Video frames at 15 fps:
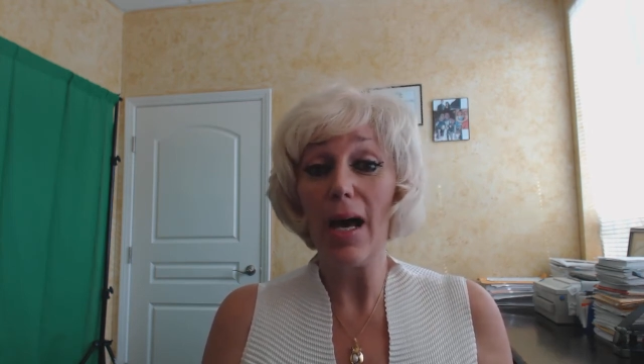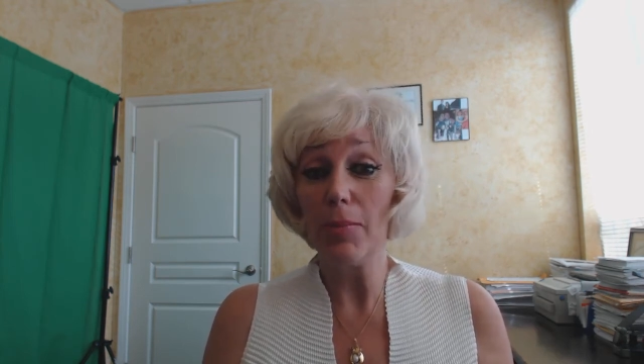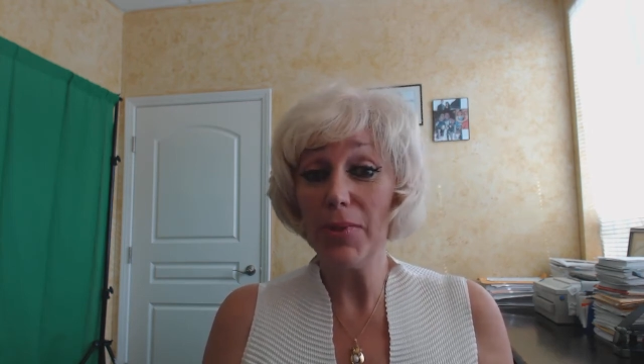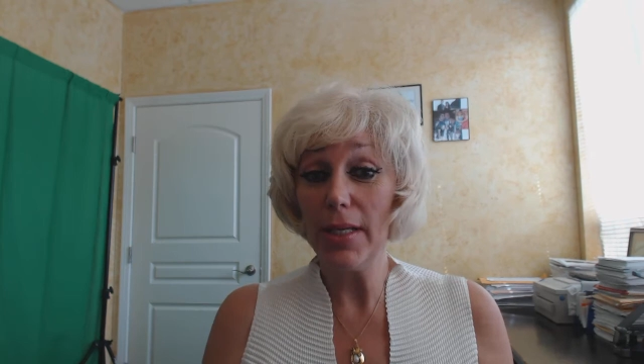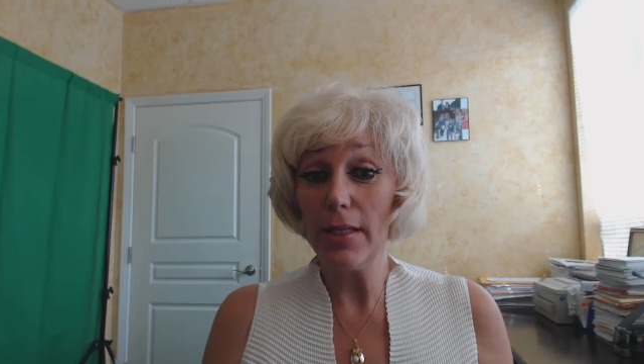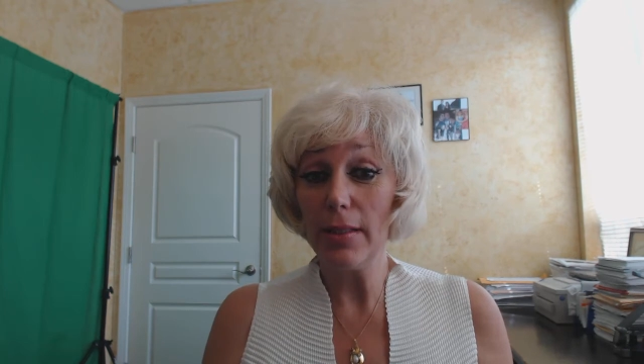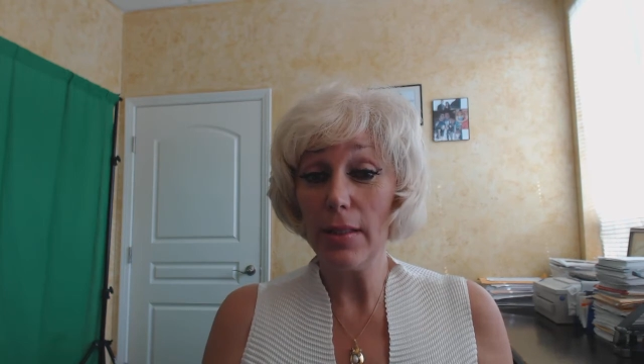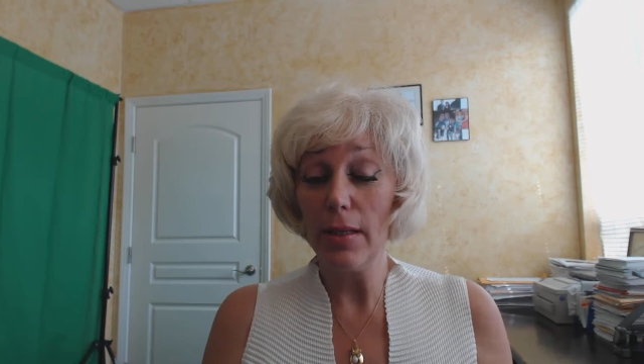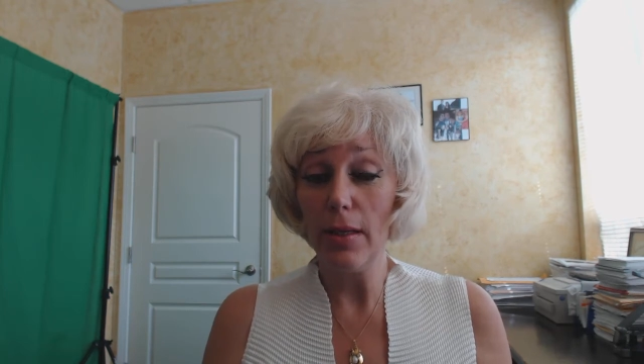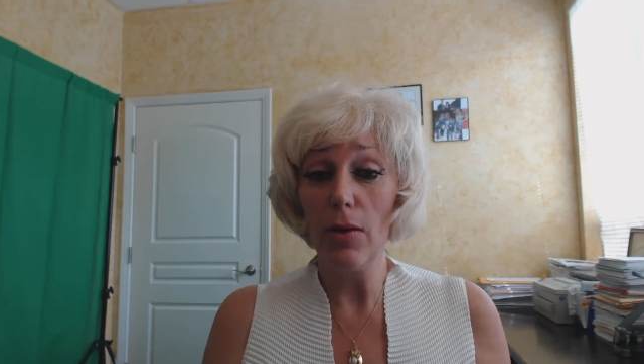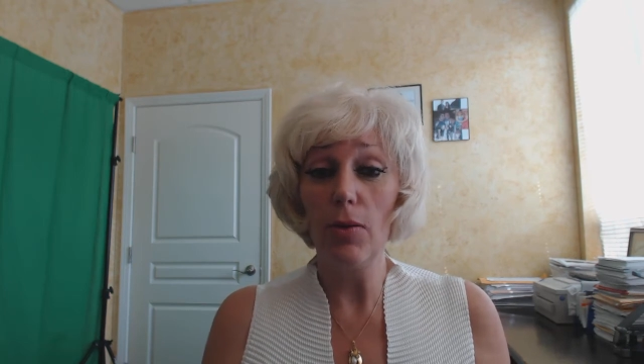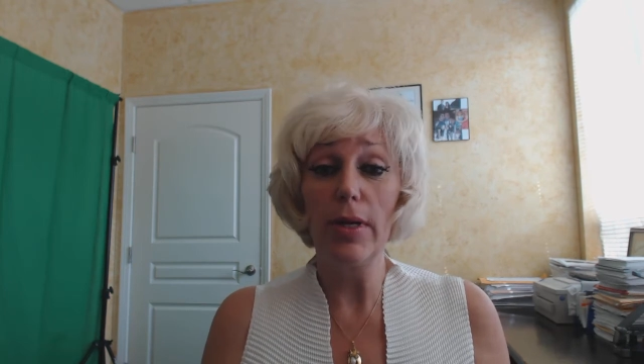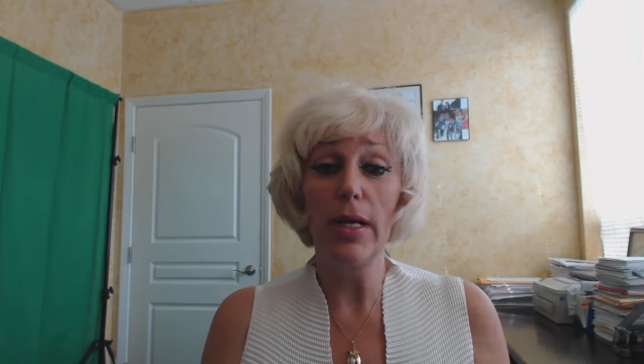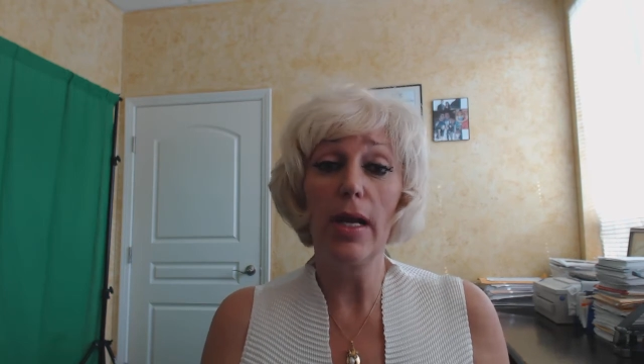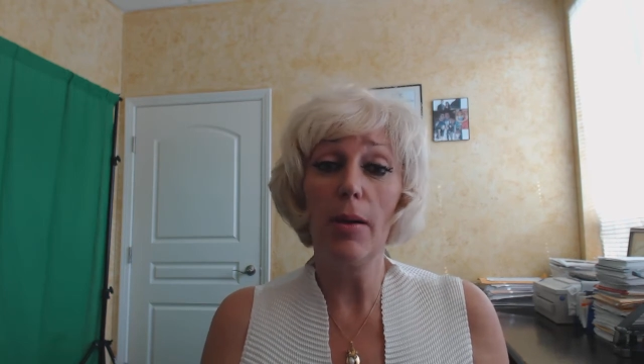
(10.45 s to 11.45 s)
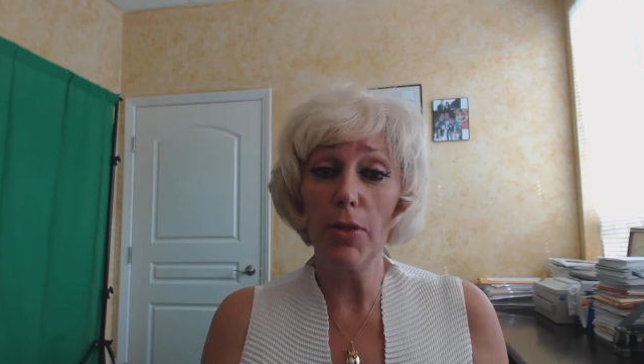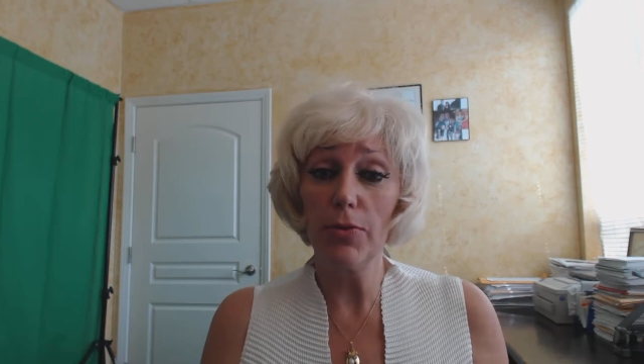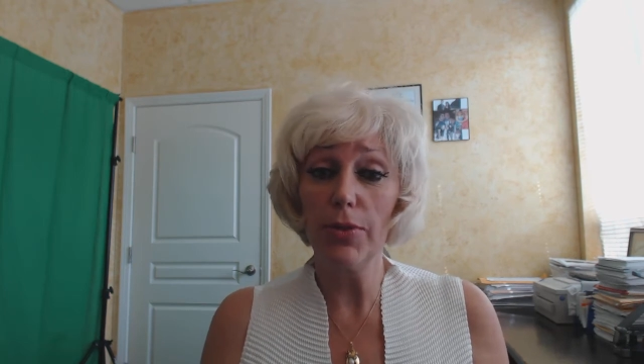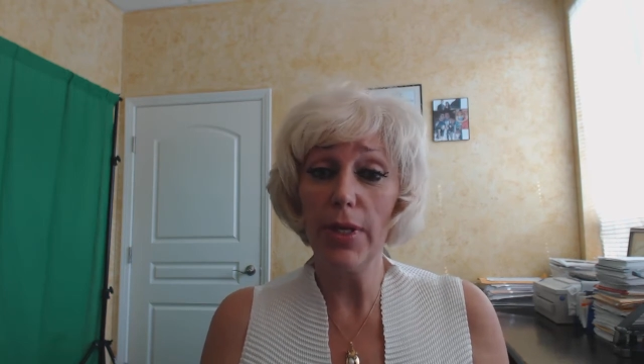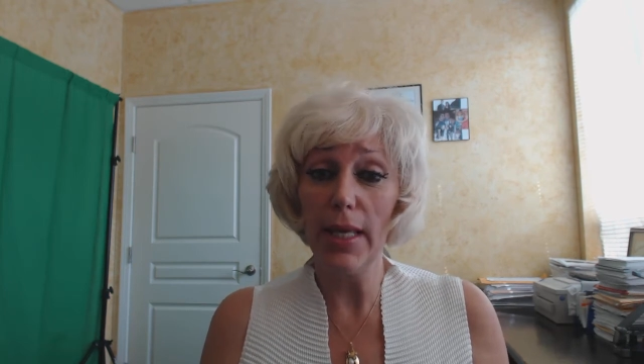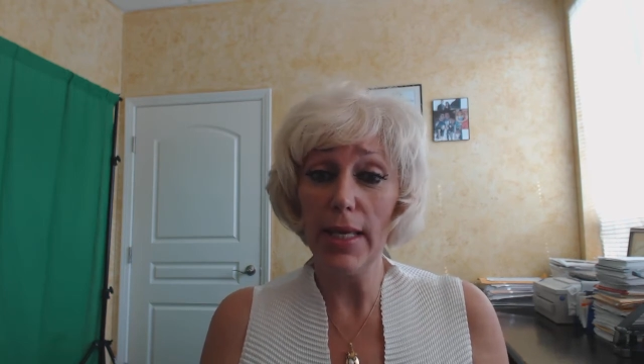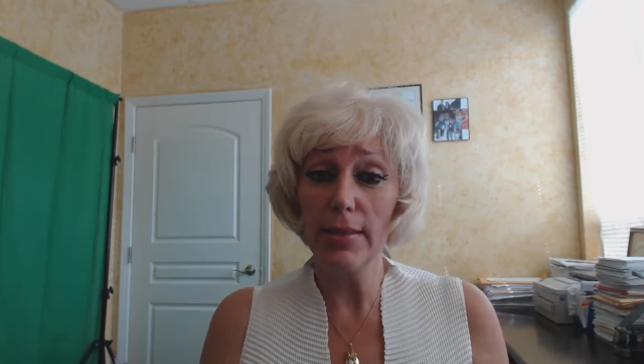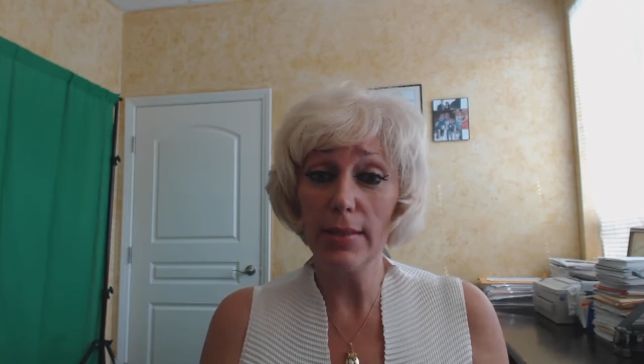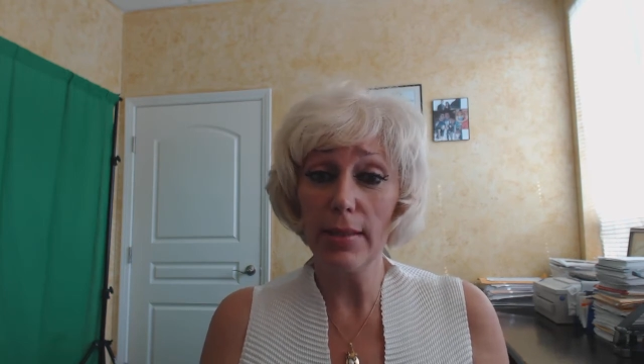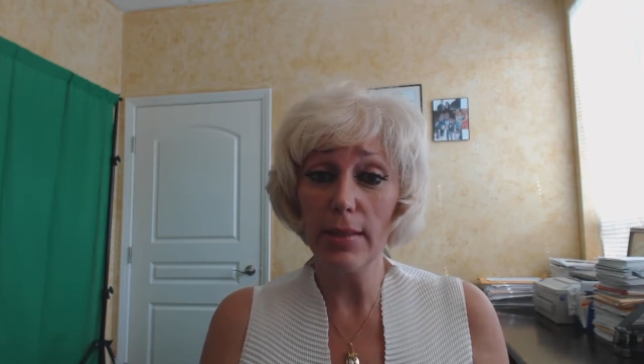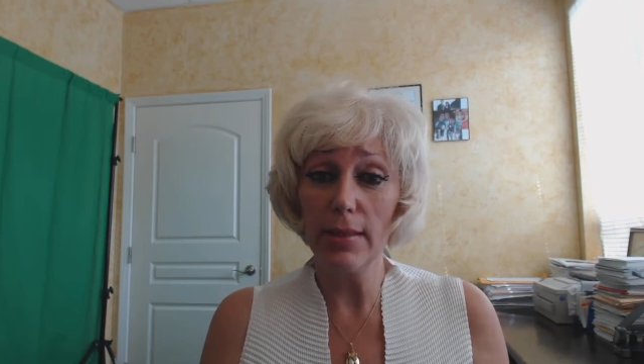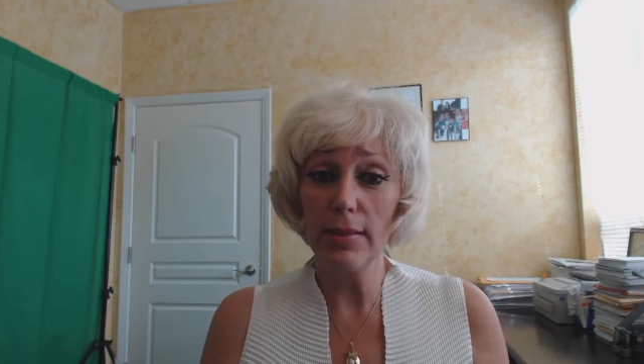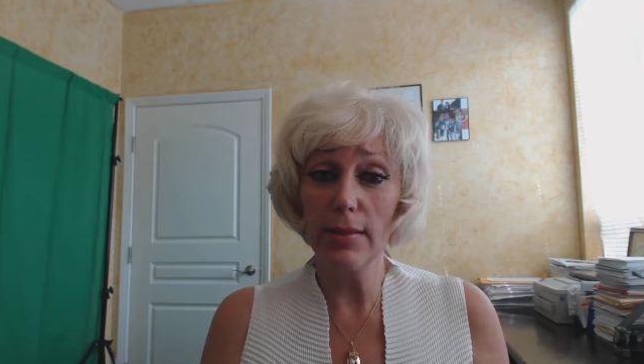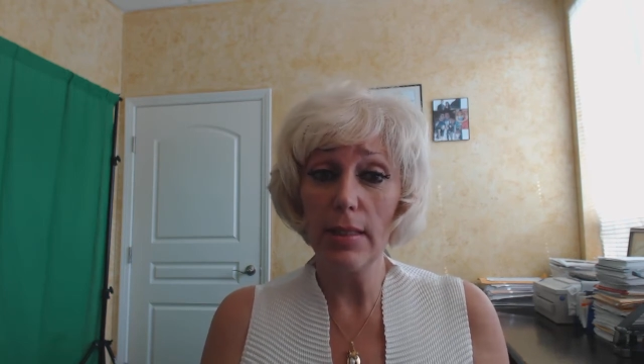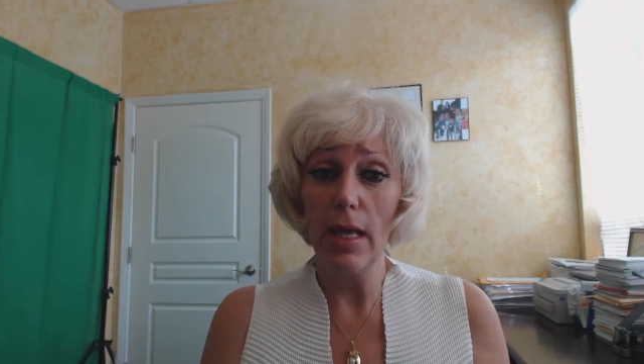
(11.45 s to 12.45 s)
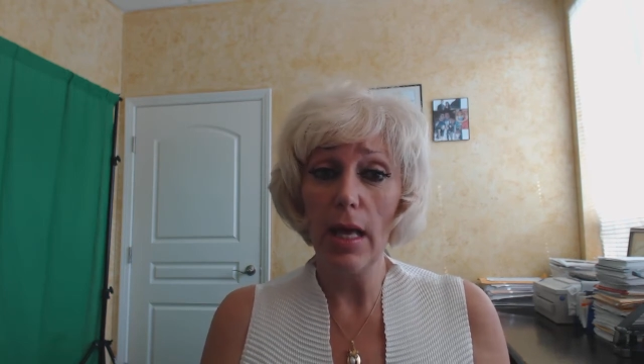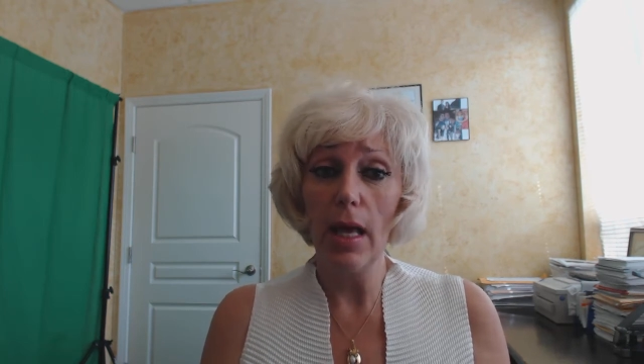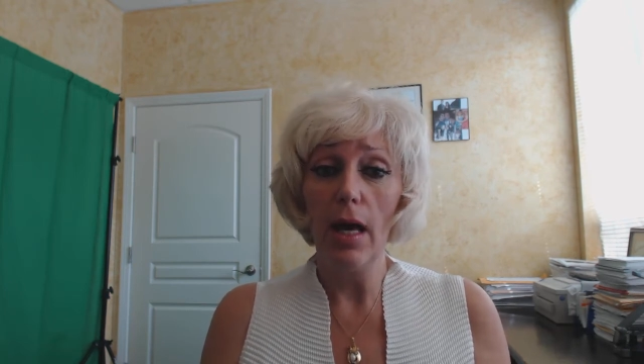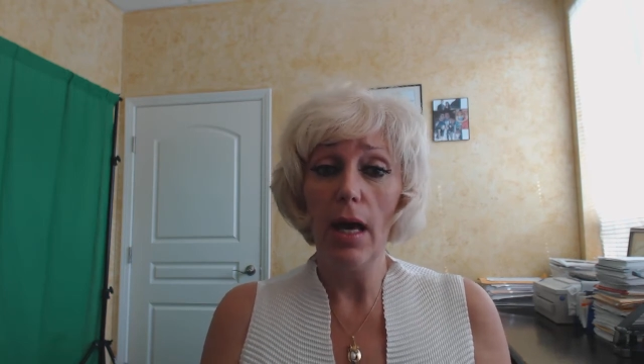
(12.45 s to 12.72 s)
update on a couple of cases